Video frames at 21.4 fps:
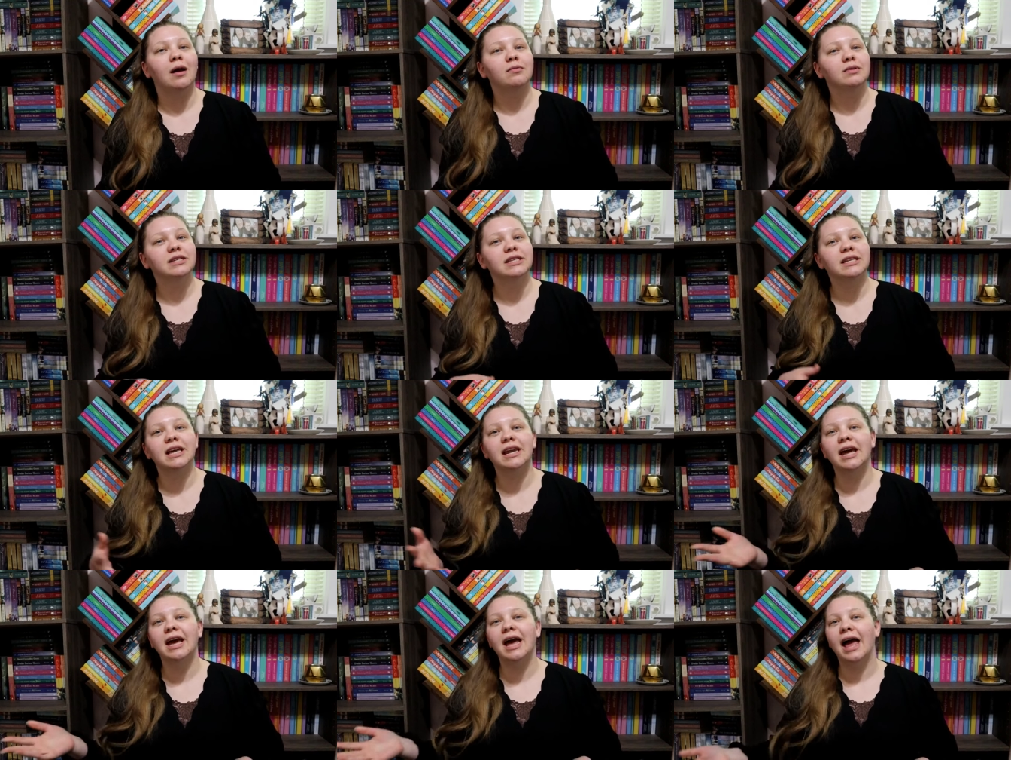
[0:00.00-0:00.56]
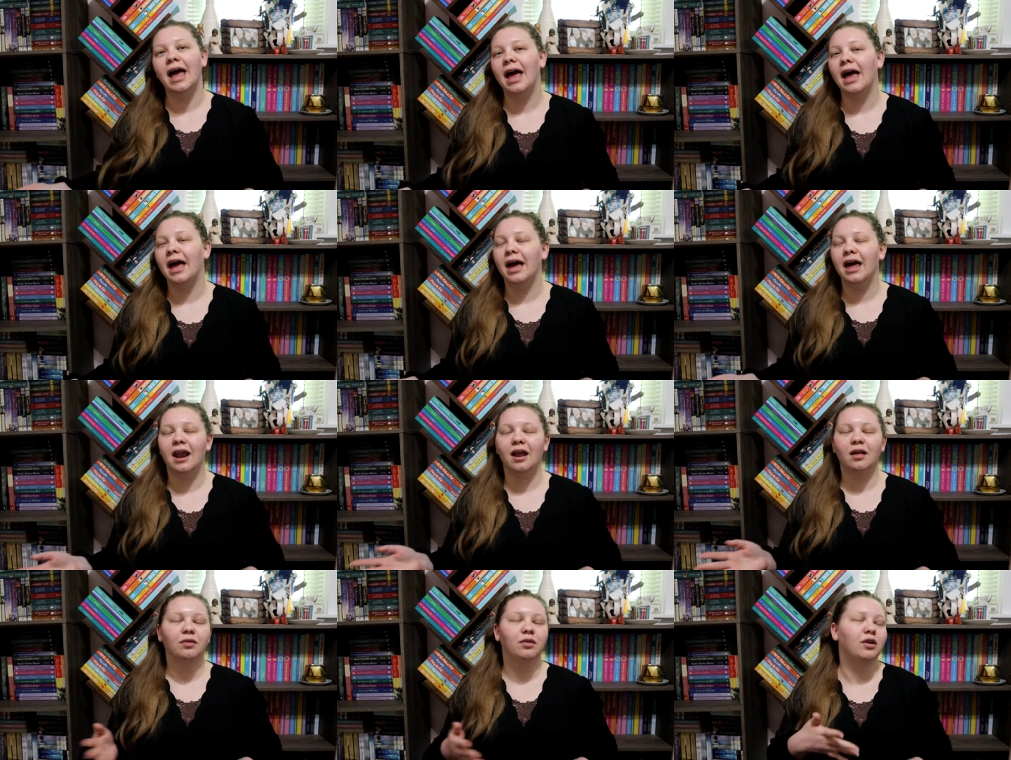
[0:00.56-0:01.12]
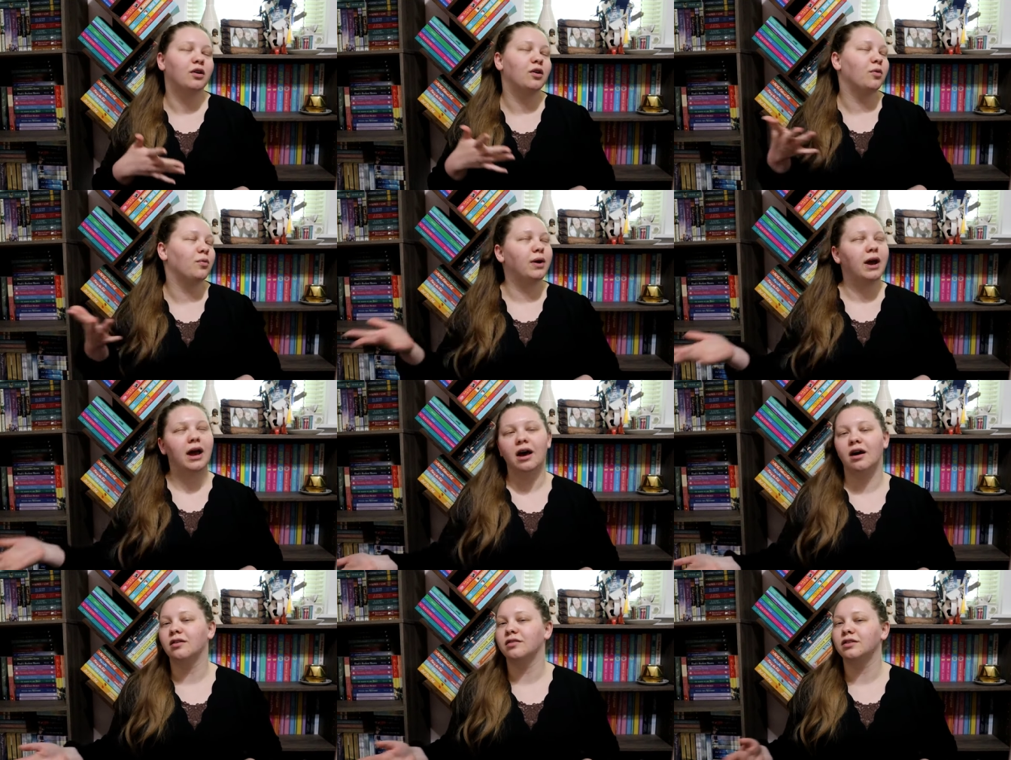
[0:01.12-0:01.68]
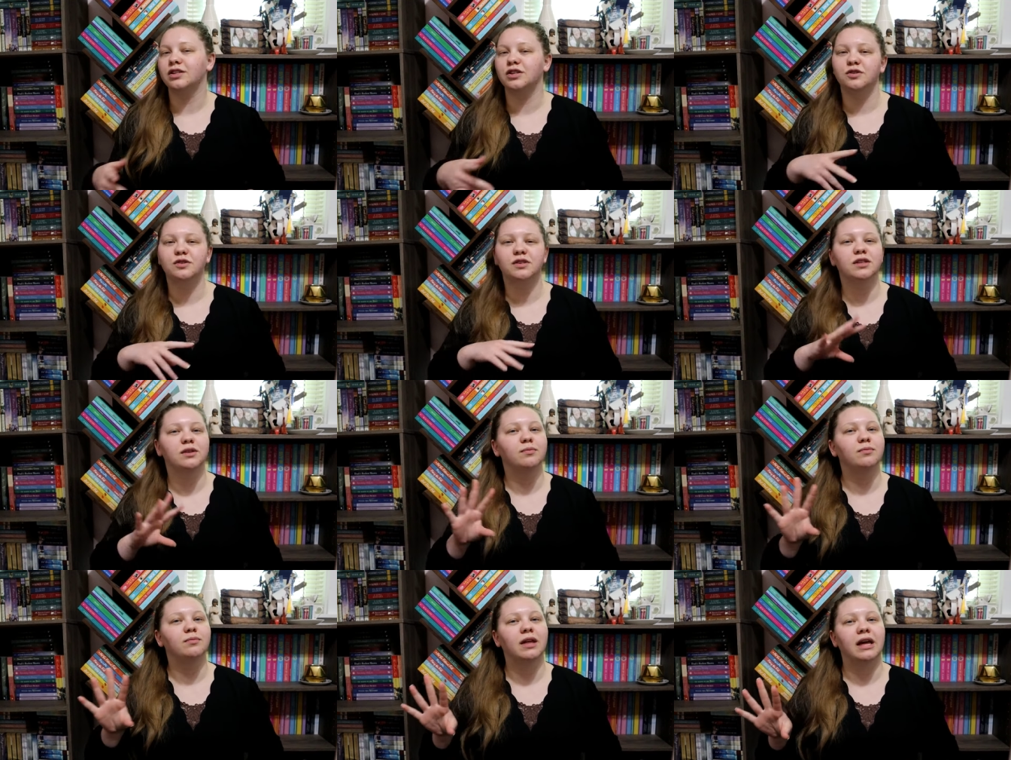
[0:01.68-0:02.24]
I'm just going to head, and look around, do
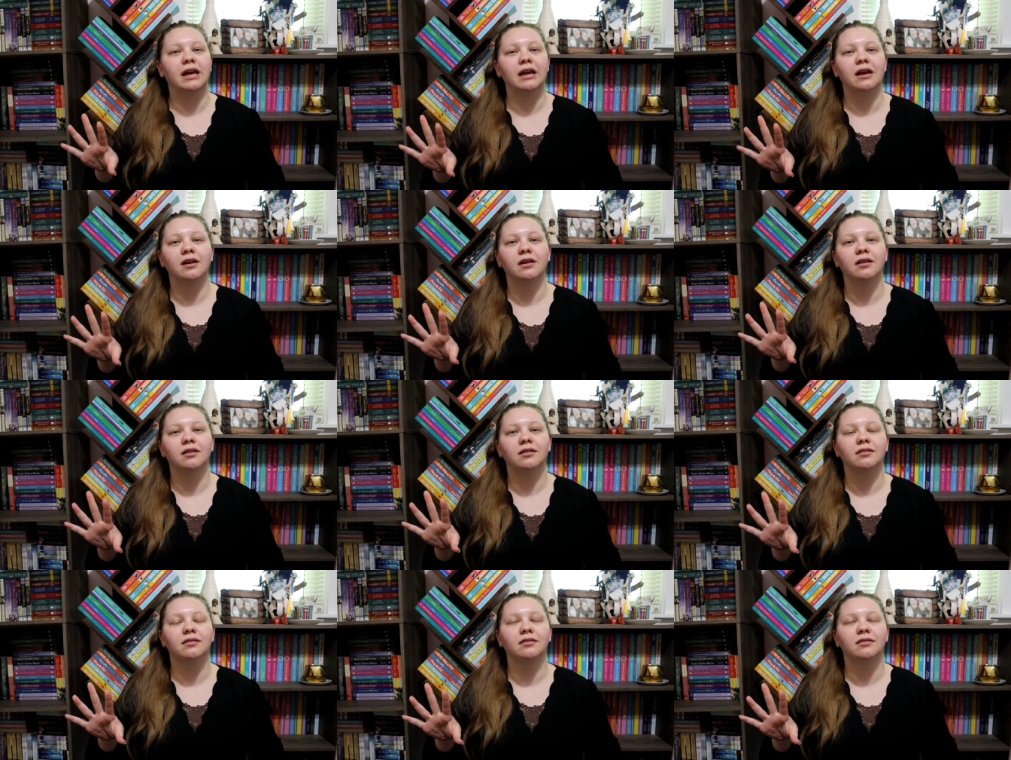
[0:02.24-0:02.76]
some like